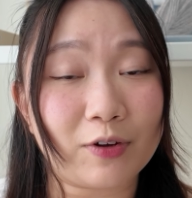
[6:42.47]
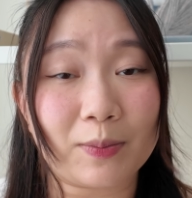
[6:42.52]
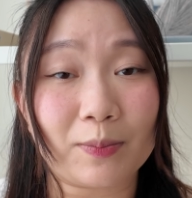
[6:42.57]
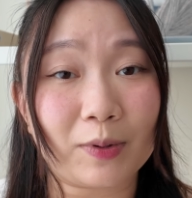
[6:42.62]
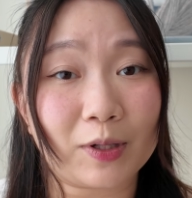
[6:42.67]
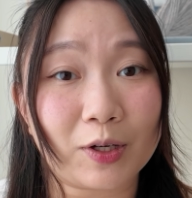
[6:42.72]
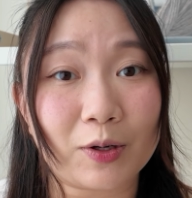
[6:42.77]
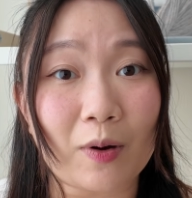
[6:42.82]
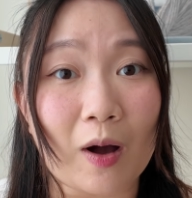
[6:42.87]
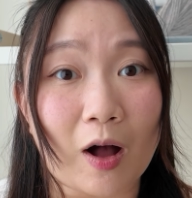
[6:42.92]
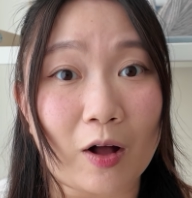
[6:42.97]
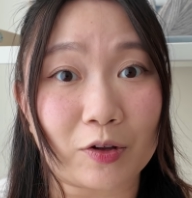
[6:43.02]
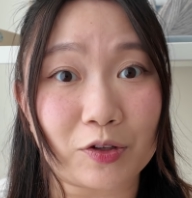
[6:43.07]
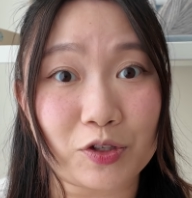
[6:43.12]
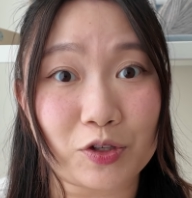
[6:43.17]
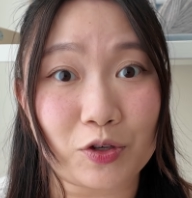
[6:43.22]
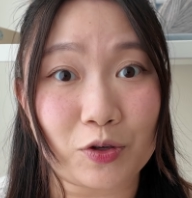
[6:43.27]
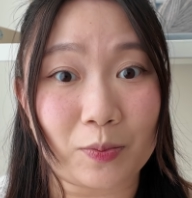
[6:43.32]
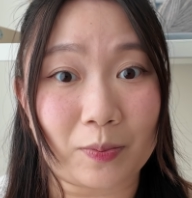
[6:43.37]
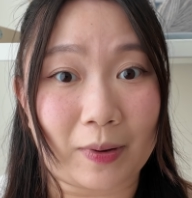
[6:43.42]
in blue all
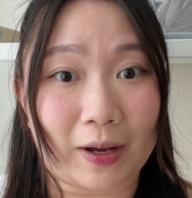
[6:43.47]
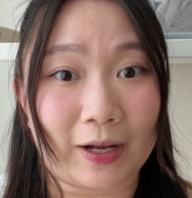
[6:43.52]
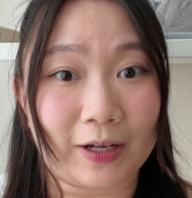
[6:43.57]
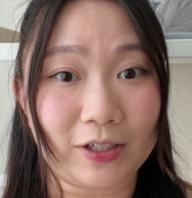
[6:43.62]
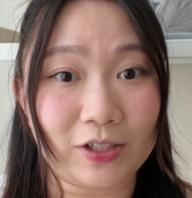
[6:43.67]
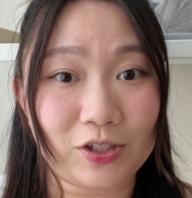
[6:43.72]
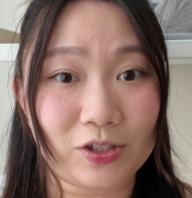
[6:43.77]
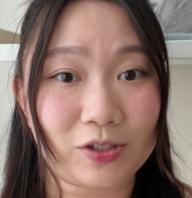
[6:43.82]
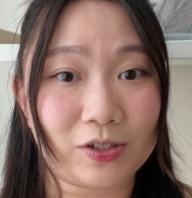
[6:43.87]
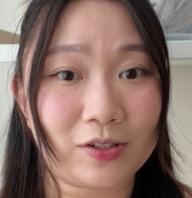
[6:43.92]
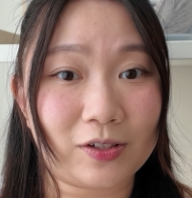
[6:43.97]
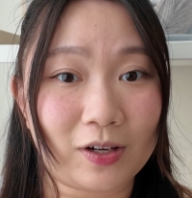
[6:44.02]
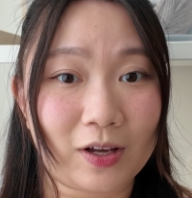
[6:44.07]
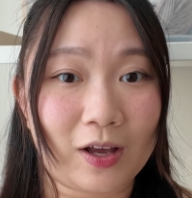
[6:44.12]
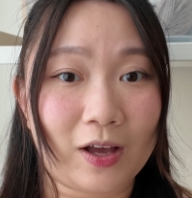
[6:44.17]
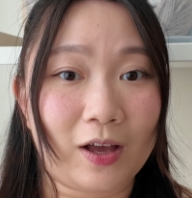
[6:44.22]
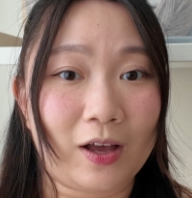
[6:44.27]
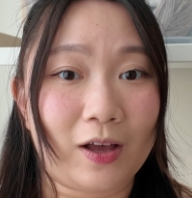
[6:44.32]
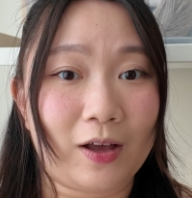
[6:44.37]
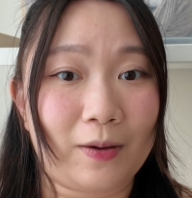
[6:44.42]
too much,
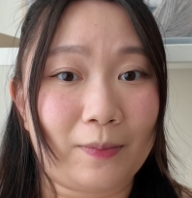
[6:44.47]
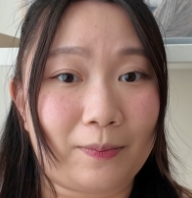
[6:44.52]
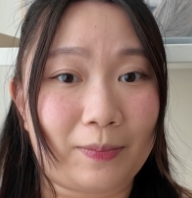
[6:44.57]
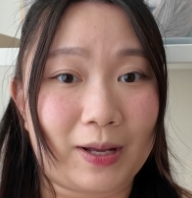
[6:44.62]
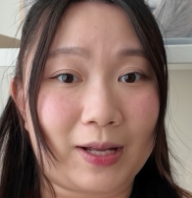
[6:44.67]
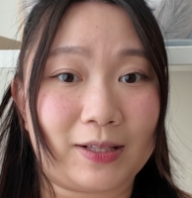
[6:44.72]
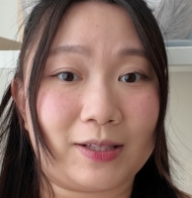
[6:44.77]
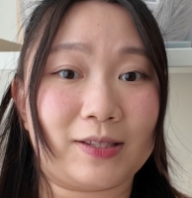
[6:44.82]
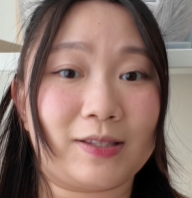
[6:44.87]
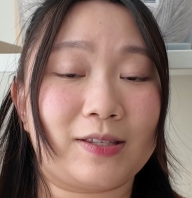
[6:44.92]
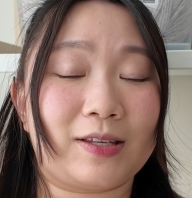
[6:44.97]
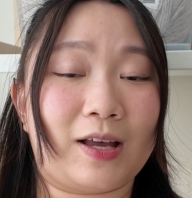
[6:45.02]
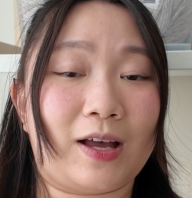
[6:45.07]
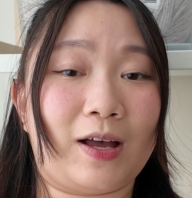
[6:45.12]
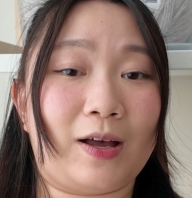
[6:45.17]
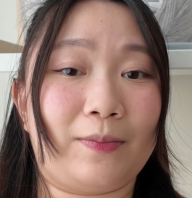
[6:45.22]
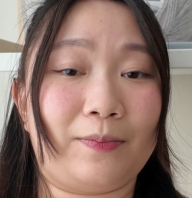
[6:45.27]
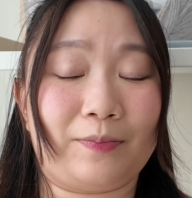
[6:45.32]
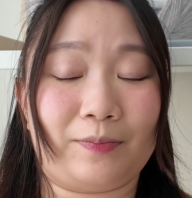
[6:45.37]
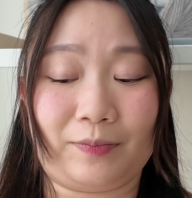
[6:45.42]
but
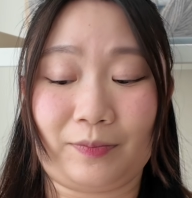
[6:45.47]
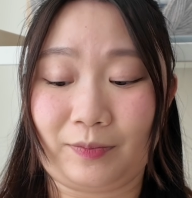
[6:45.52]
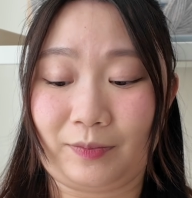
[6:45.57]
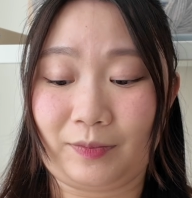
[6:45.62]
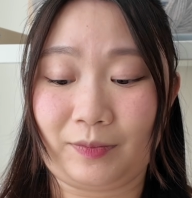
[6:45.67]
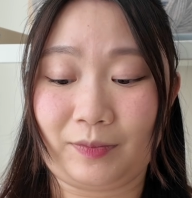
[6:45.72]
I